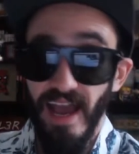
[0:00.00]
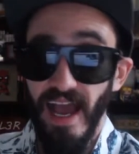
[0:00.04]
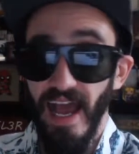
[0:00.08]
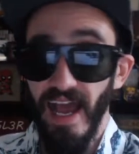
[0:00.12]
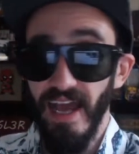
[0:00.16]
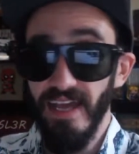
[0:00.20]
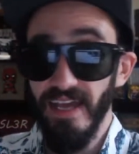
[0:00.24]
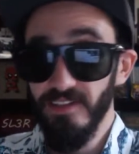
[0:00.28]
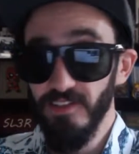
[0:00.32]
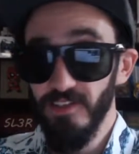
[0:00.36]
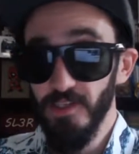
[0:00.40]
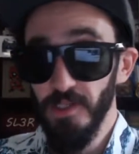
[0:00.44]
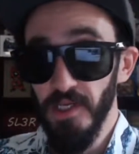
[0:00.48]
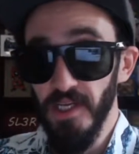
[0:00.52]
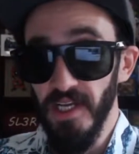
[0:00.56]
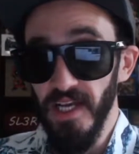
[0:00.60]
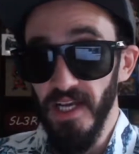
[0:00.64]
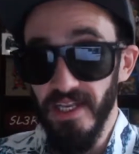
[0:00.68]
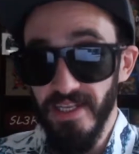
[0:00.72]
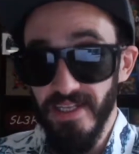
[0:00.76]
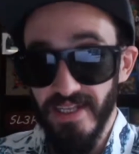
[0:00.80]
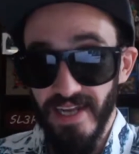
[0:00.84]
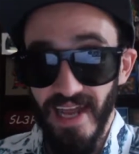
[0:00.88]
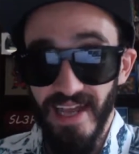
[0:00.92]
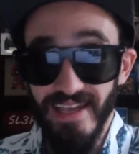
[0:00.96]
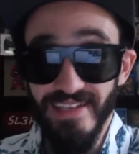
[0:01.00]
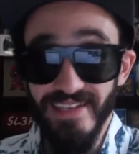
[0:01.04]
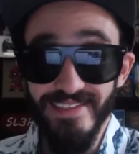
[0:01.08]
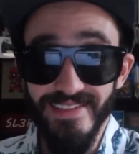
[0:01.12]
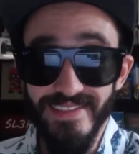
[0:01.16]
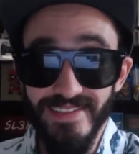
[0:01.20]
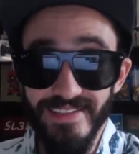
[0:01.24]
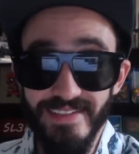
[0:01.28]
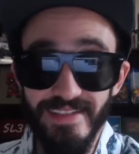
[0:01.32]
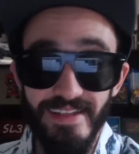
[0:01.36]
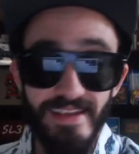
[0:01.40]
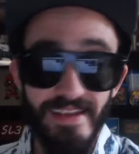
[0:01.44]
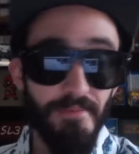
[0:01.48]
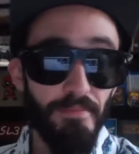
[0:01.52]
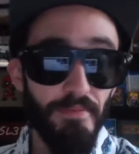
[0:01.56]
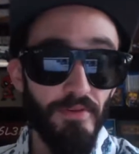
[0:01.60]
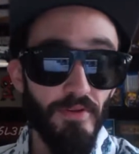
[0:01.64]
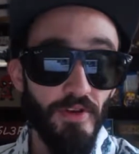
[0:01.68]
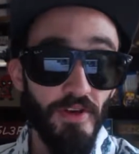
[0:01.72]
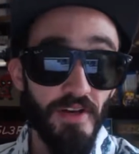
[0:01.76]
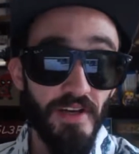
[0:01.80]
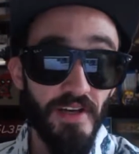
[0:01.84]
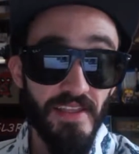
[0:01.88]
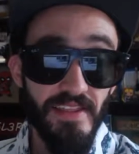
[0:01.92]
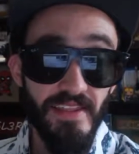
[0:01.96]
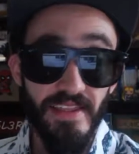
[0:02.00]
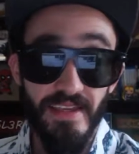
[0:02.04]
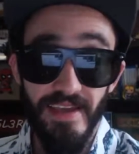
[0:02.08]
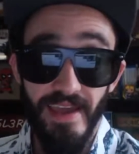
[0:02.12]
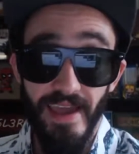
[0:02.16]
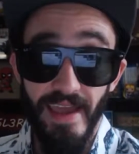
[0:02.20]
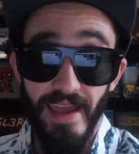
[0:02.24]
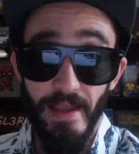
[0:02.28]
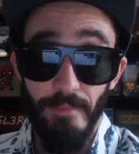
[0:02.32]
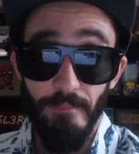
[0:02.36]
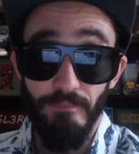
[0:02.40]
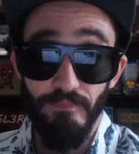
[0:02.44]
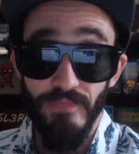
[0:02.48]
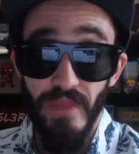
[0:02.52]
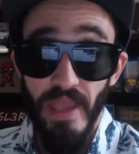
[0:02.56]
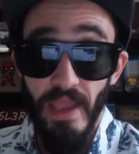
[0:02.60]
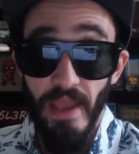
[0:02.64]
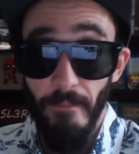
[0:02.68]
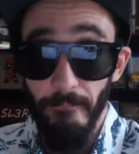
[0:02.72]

I took a nice deep look at the game,